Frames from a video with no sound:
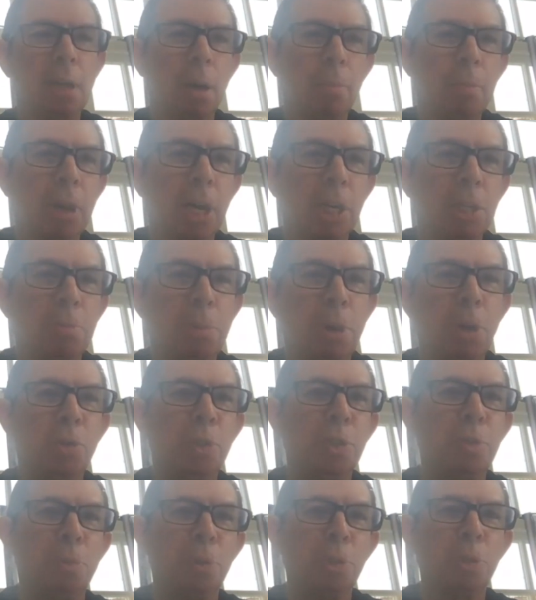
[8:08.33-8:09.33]
I mean, I suppose
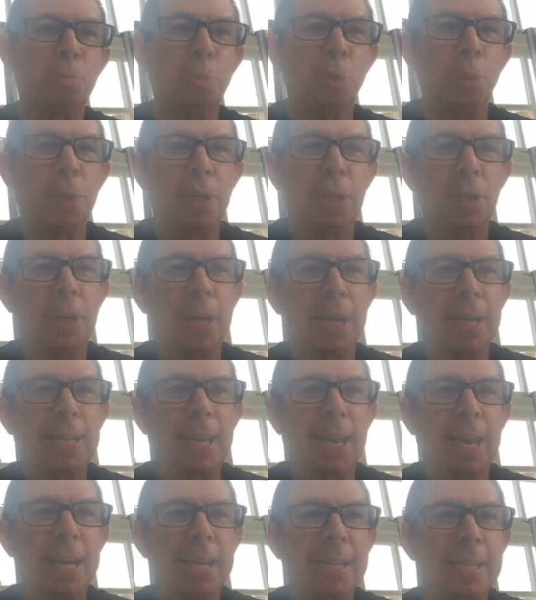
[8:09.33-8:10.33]
it's possible it could get
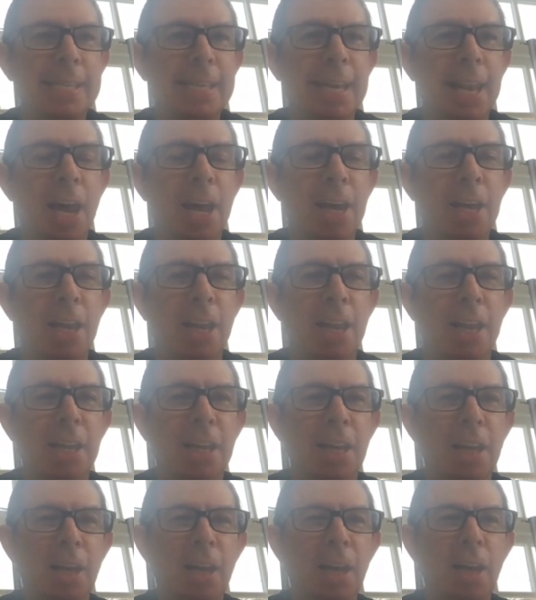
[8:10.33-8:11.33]
delayed slightly.